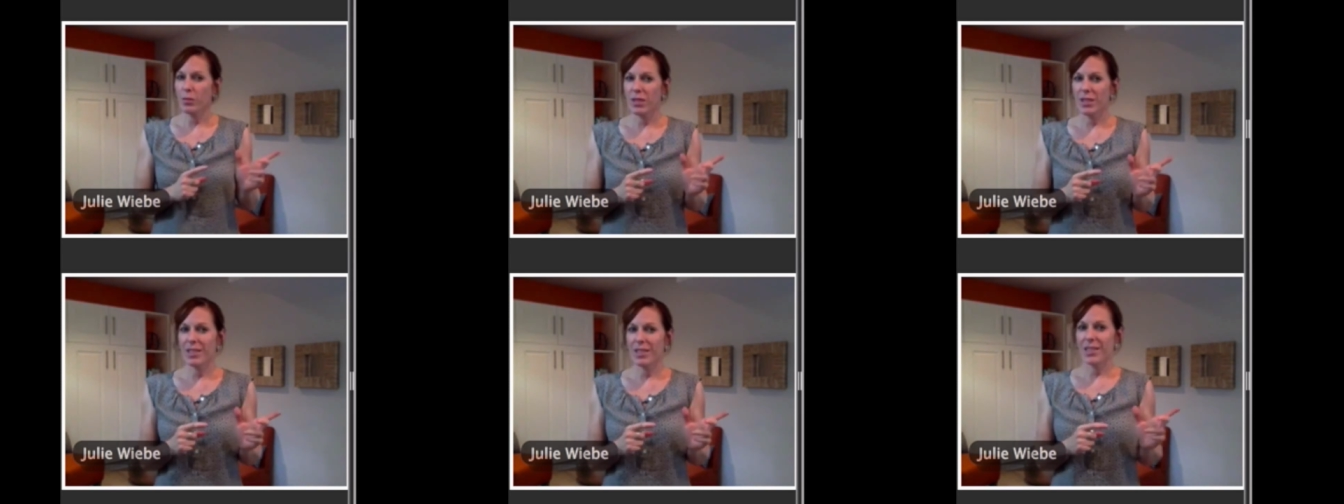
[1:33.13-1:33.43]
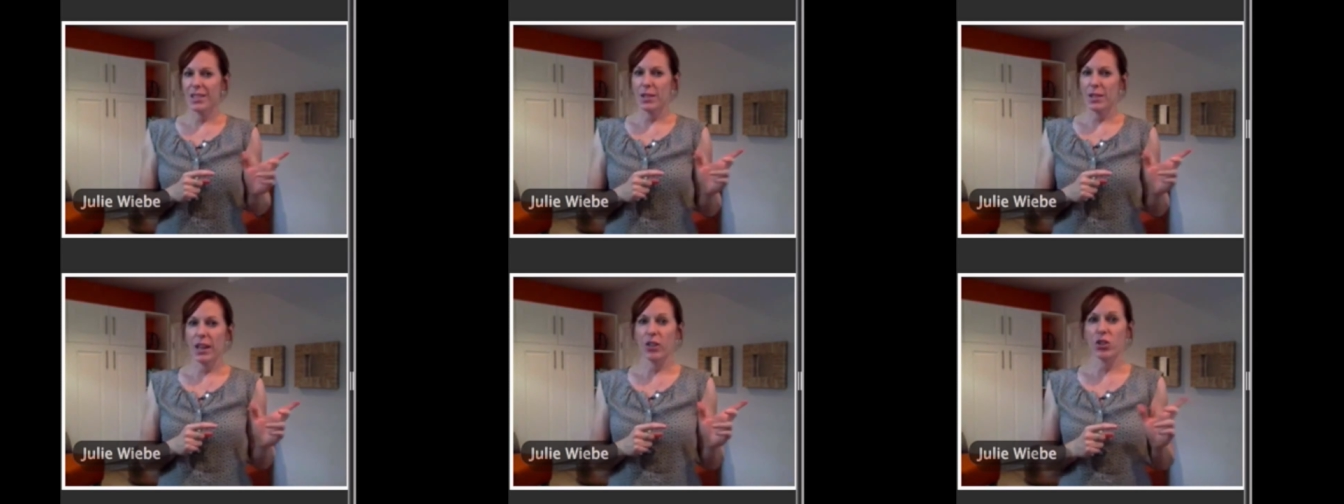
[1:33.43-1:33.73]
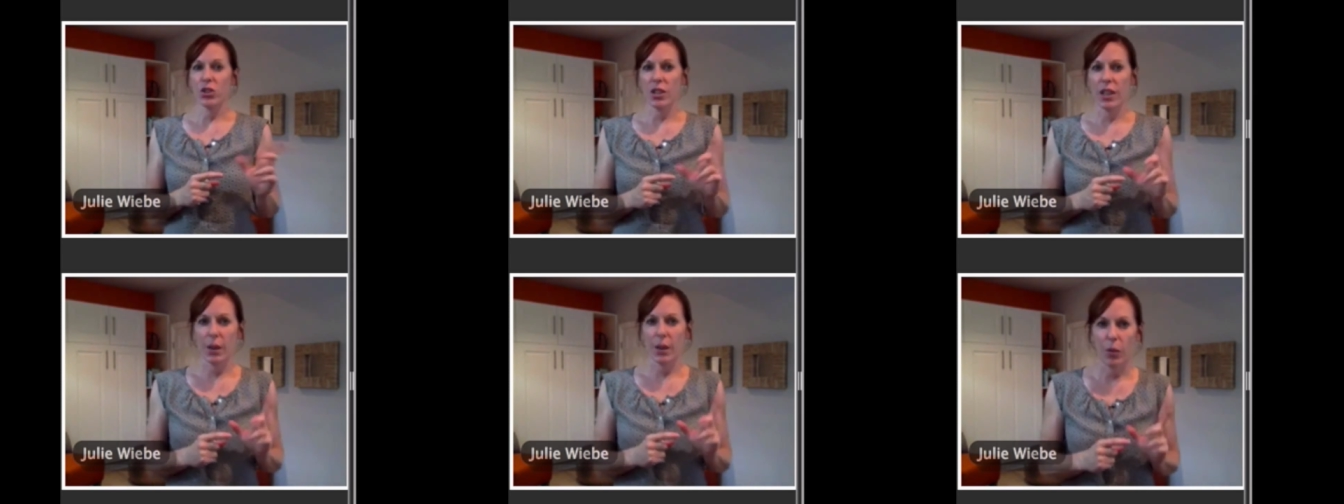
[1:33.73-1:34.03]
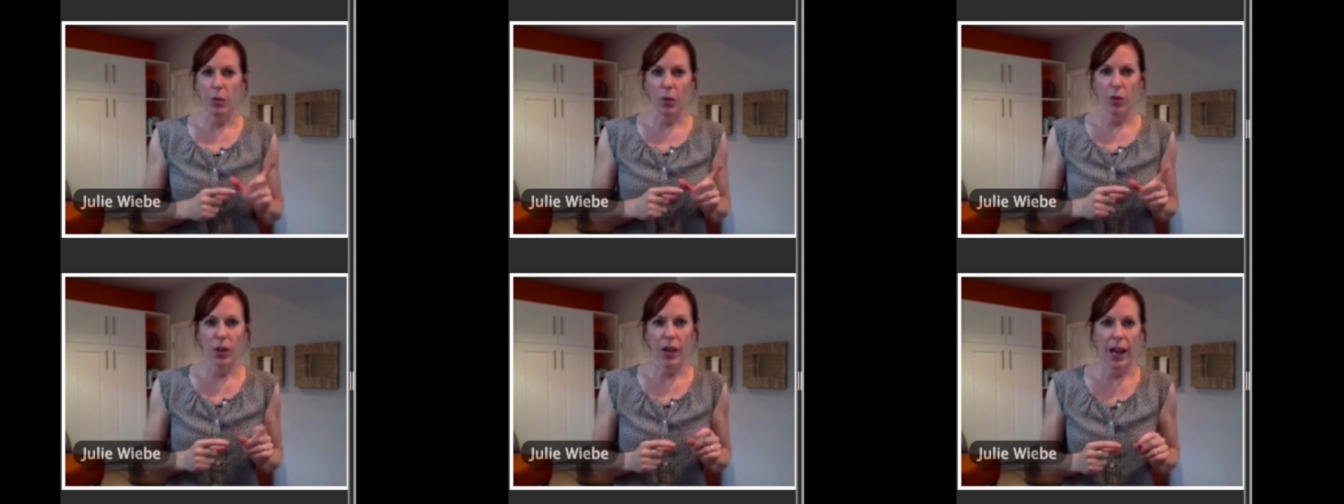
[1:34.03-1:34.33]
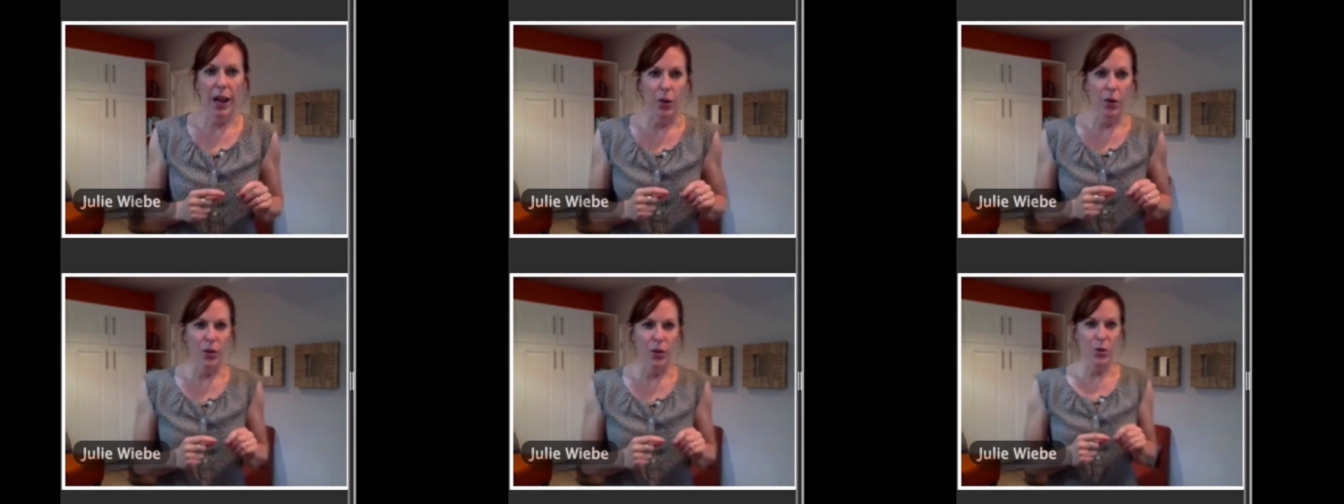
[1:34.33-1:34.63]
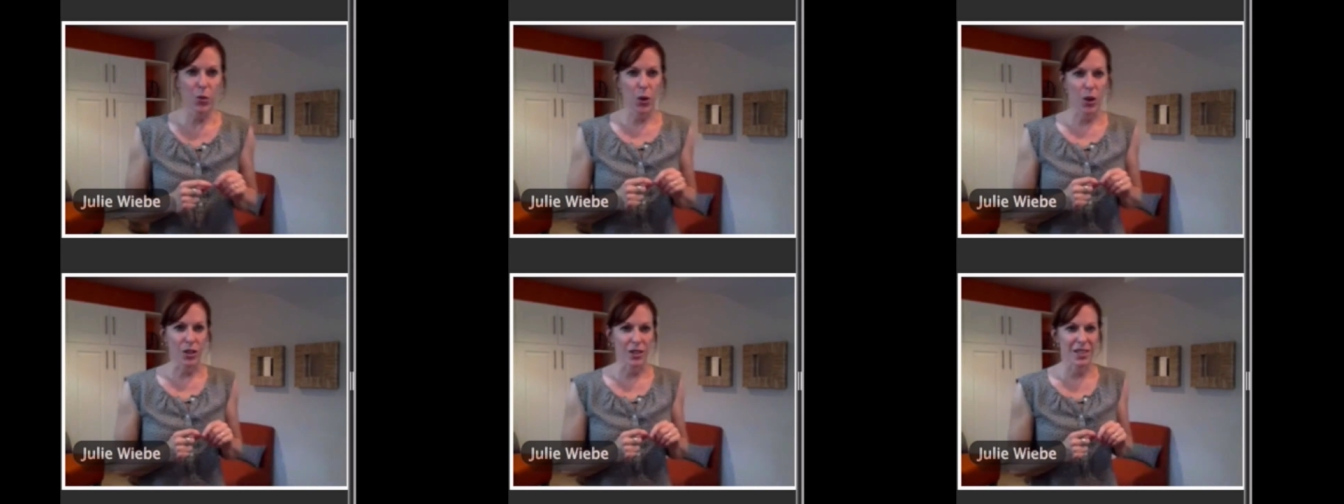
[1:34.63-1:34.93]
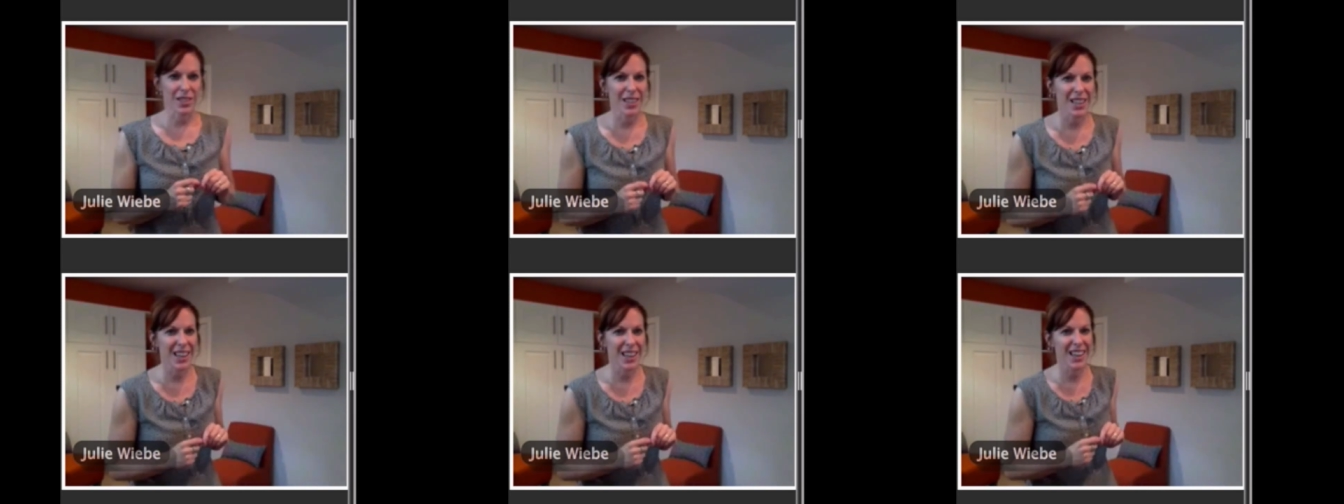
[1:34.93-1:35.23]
to this is actually how this works.